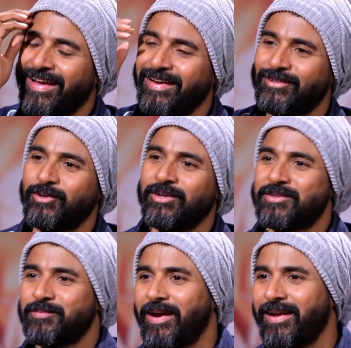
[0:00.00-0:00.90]
I shouldn't
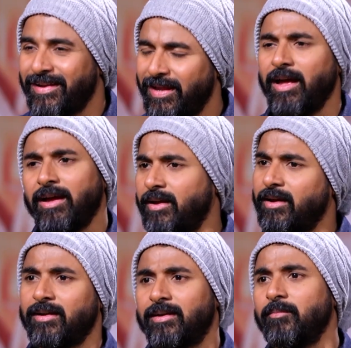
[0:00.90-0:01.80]
smile.
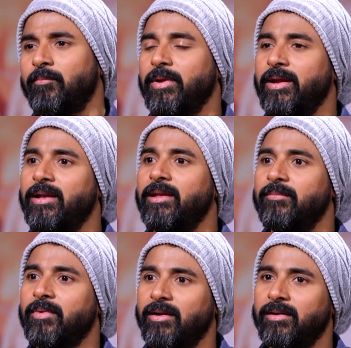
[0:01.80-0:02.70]
Yeah. Completely
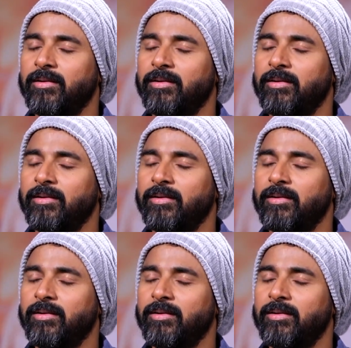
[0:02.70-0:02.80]
blunt.